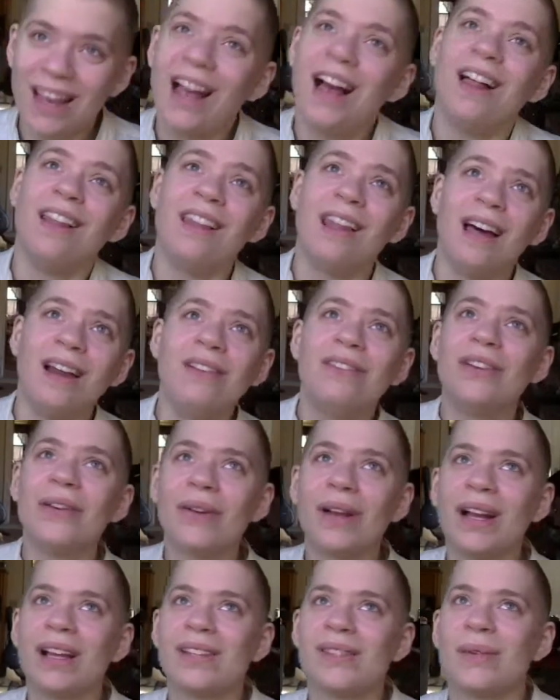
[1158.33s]
A lot of you
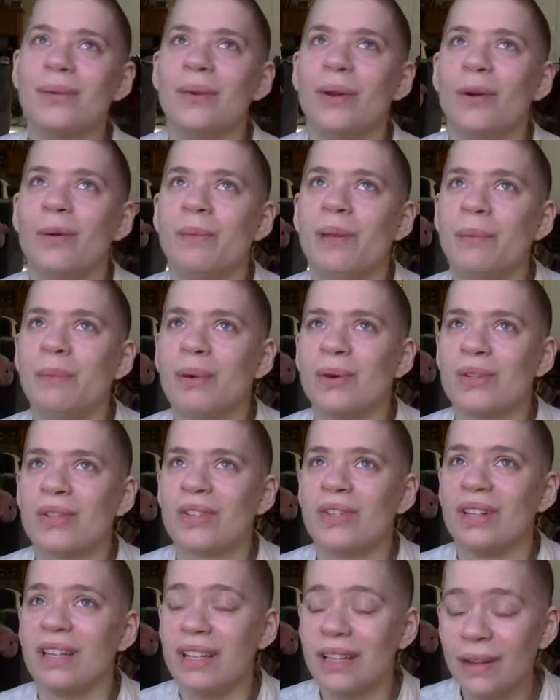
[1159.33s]
guys who know me
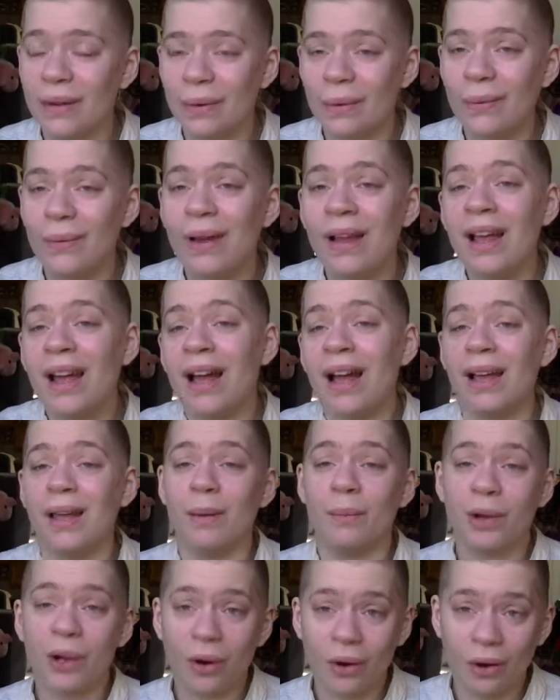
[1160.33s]
personally know I
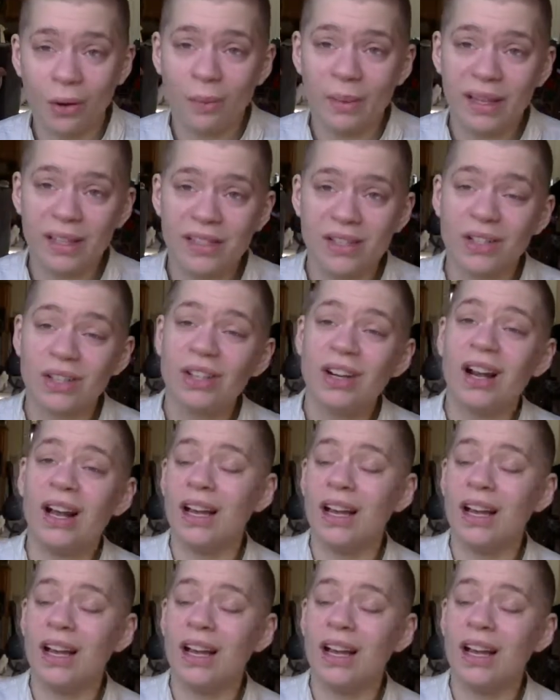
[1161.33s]
am a cartomancer.